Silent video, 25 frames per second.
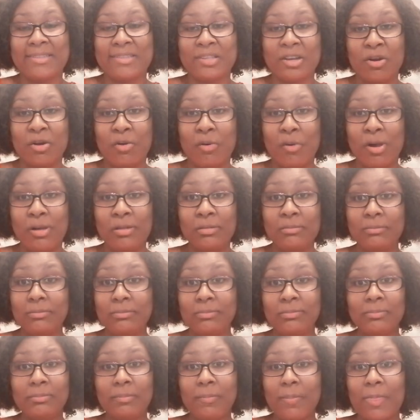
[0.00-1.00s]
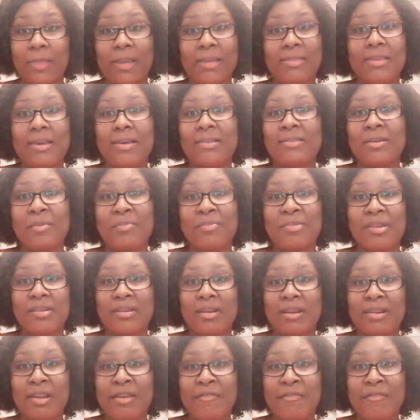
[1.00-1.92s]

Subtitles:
So, and that's something I